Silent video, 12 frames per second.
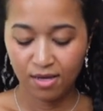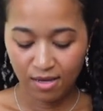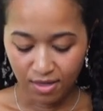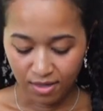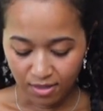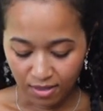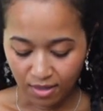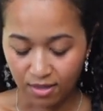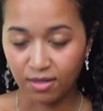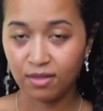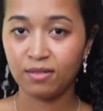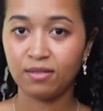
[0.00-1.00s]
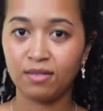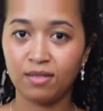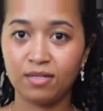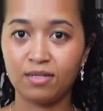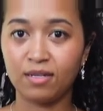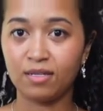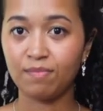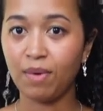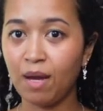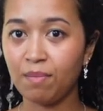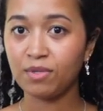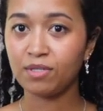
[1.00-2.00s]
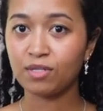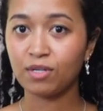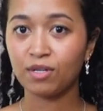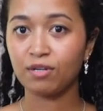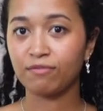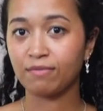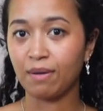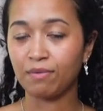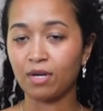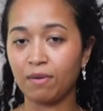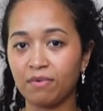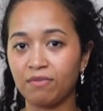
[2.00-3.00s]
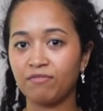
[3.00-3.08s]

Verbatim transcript: And then this nice poplin skirt from Abercrombie &